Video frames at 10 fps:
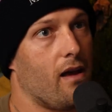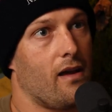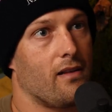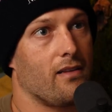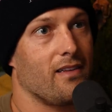
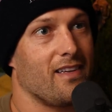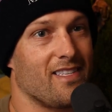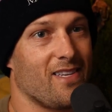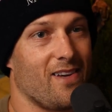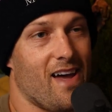And
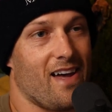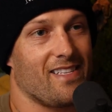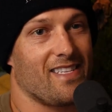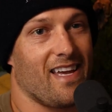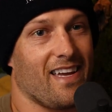so, yeah,
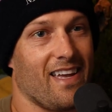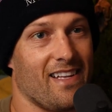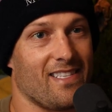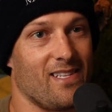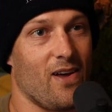it's like,
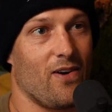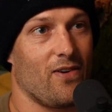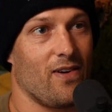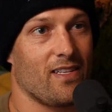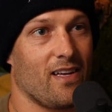it's
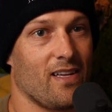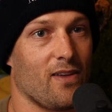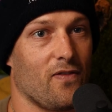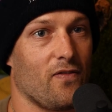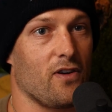not
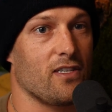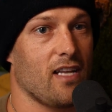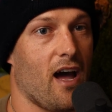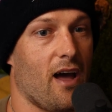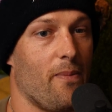like the
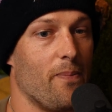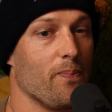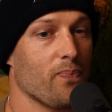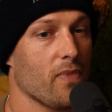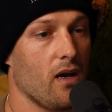first
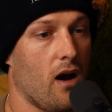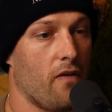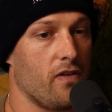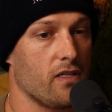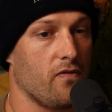time
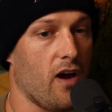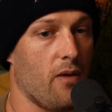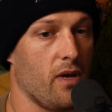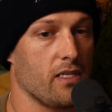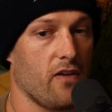office
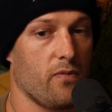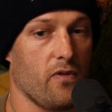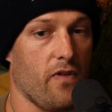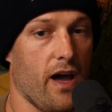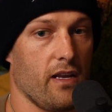environments have
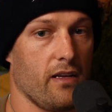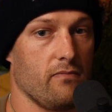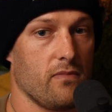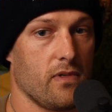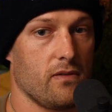
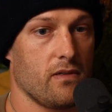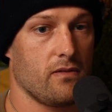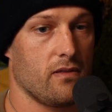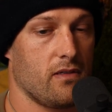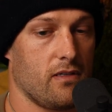provided,
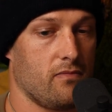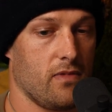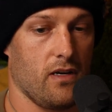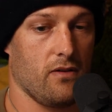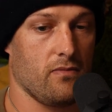
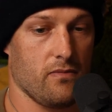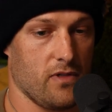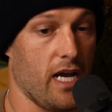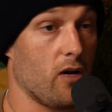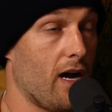
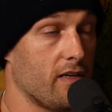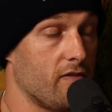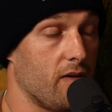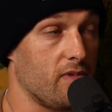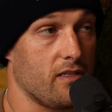
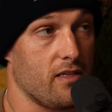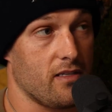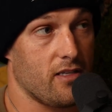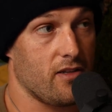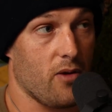psychoactive
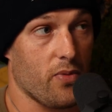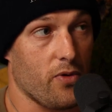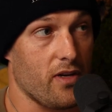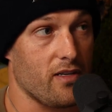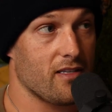substances to their
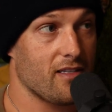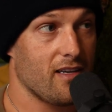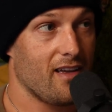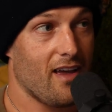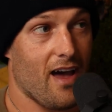employees
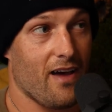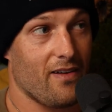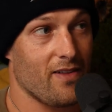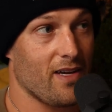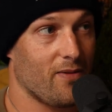
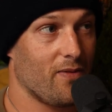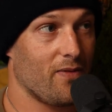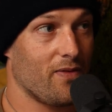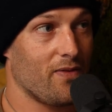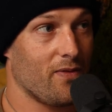at like
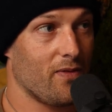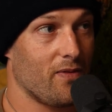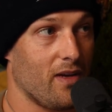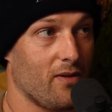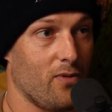
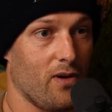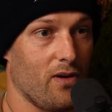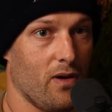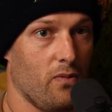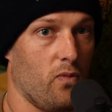
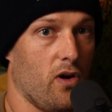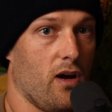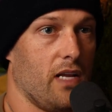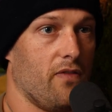we're not